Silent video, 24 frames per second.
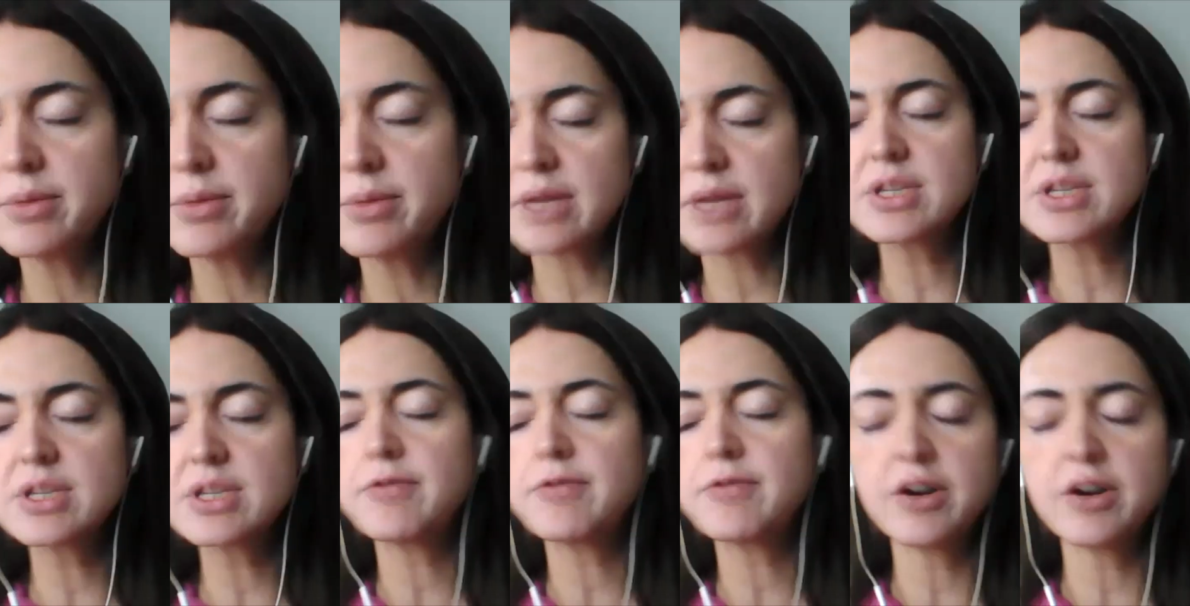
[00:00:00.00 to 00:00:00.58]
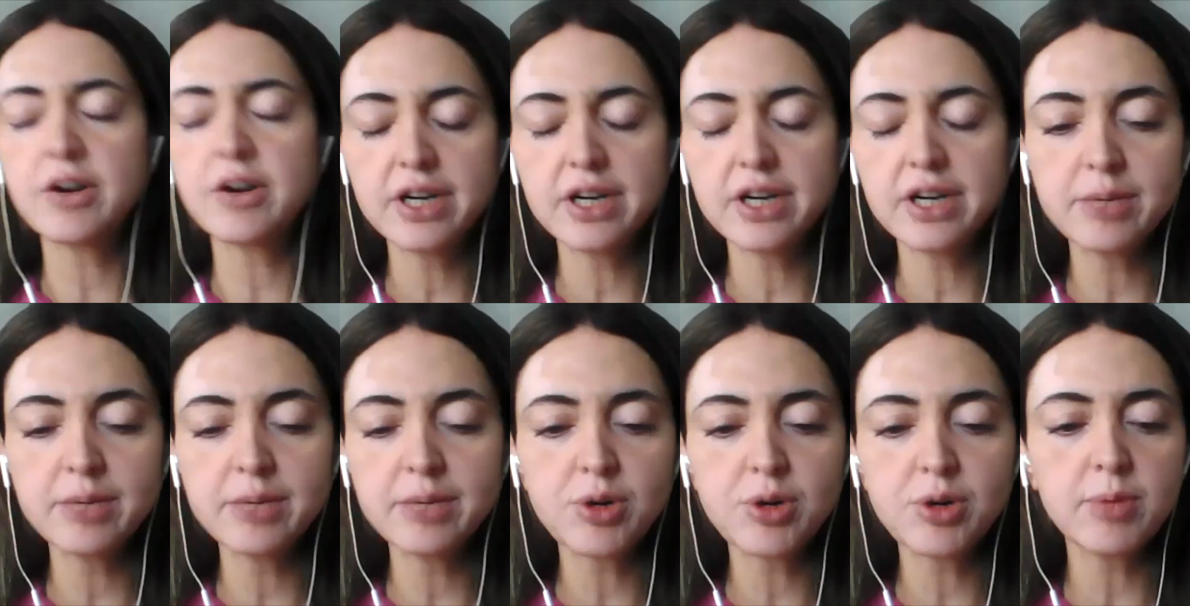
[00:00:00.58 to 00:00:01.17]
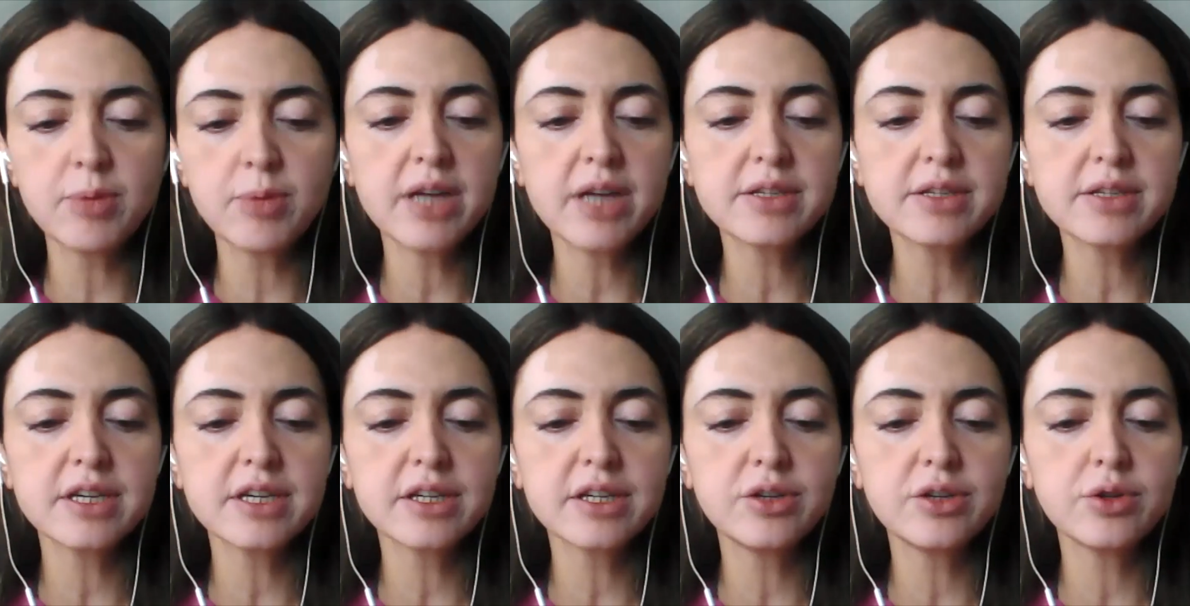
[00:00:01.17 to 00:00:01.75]
stuff are really
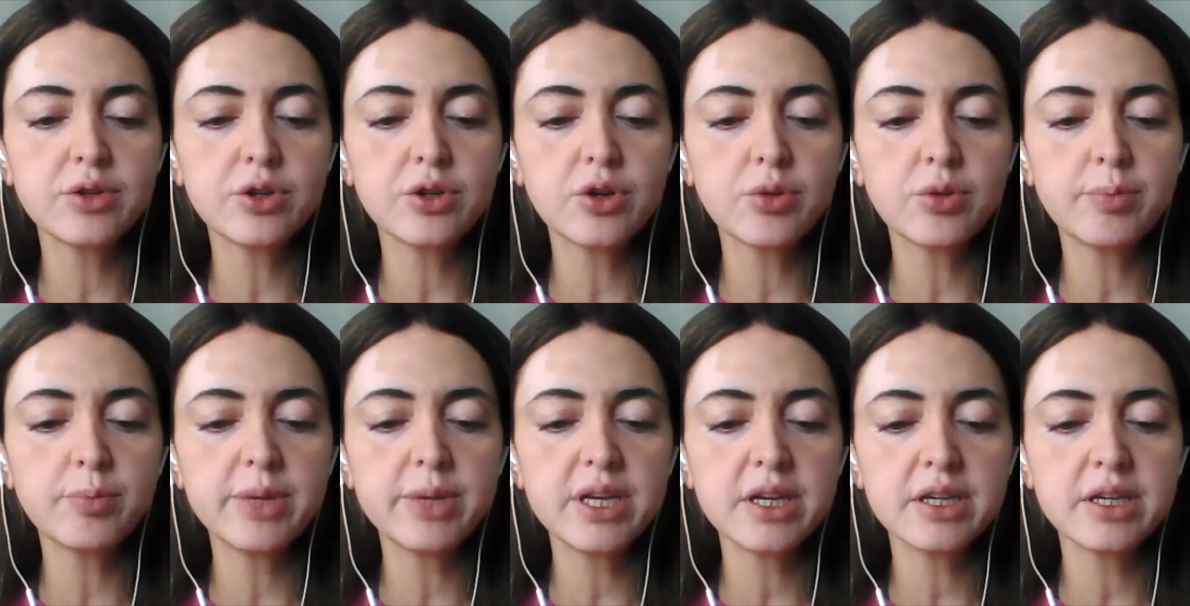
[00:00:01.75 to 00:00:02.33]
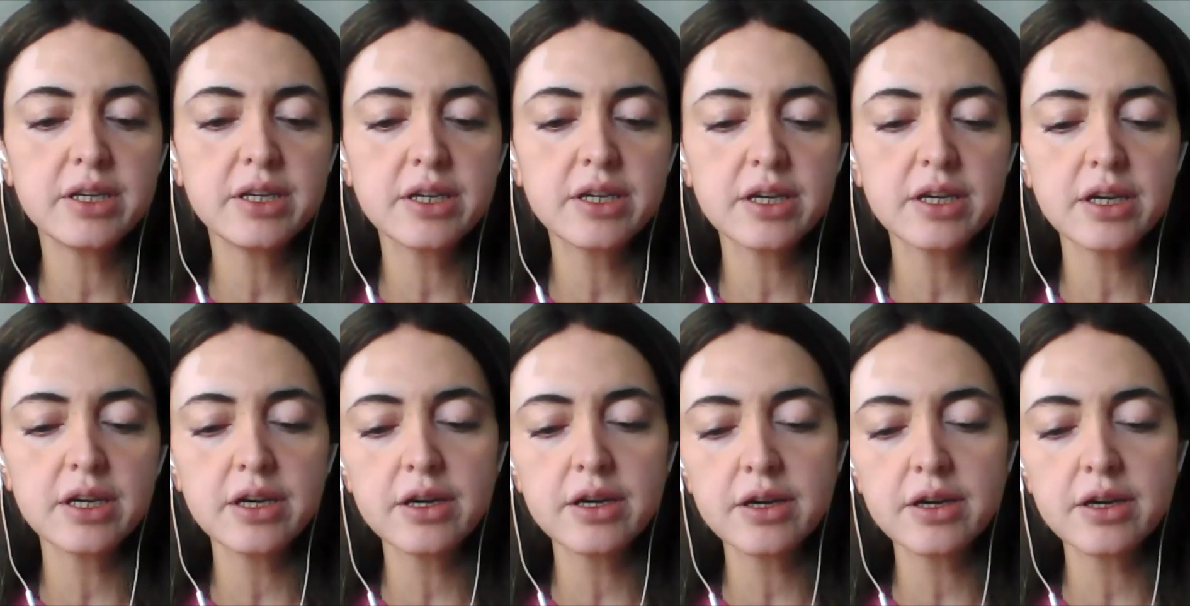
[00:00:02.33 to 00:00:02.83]
problematic, you know, being